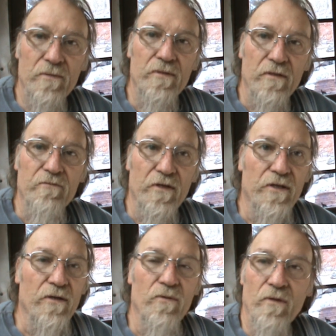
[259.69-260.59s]
And if I
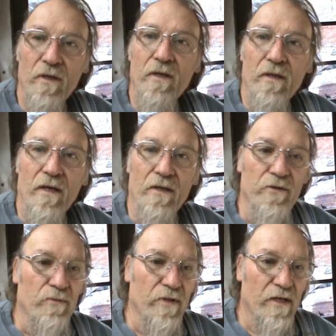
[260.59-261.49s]
do, I'll
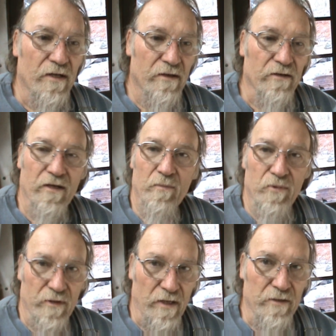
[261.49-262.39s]
do that. I got a couple
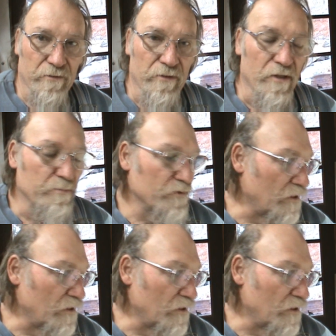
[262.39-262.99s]
of gator grits